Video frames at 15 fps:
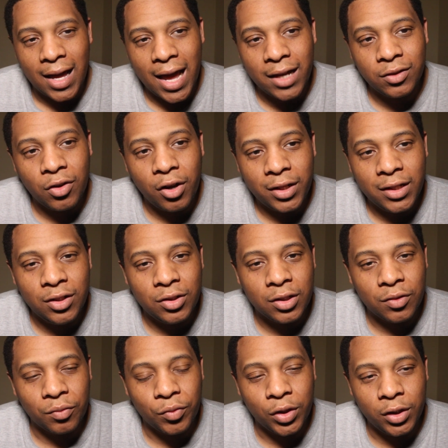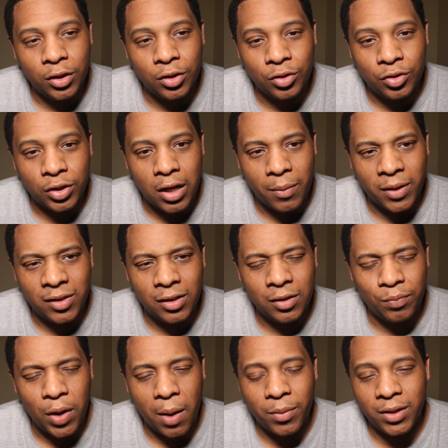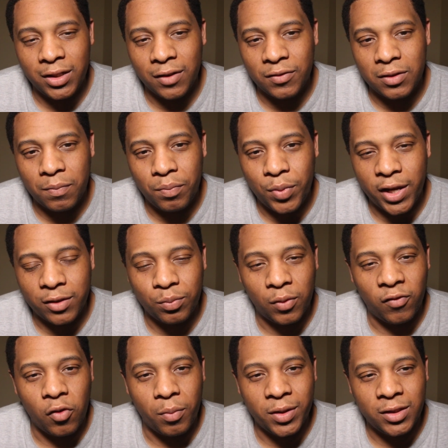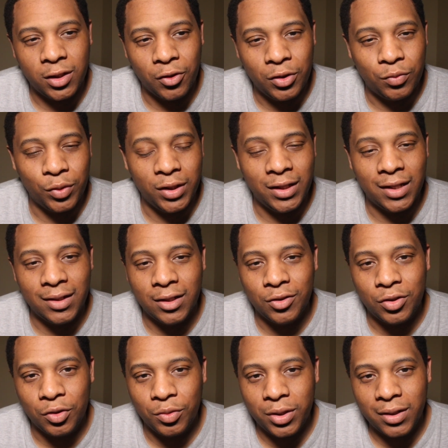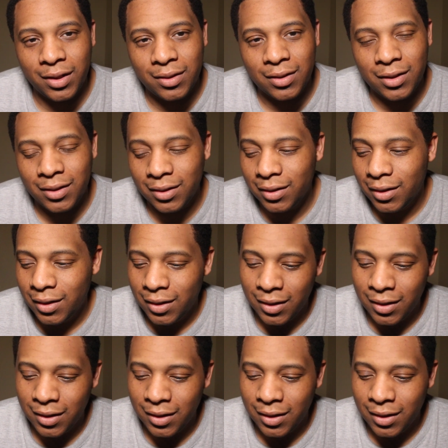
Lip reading: I thought he did a really good job. I think he probably gives the best performance here. He's really getting into it, I think.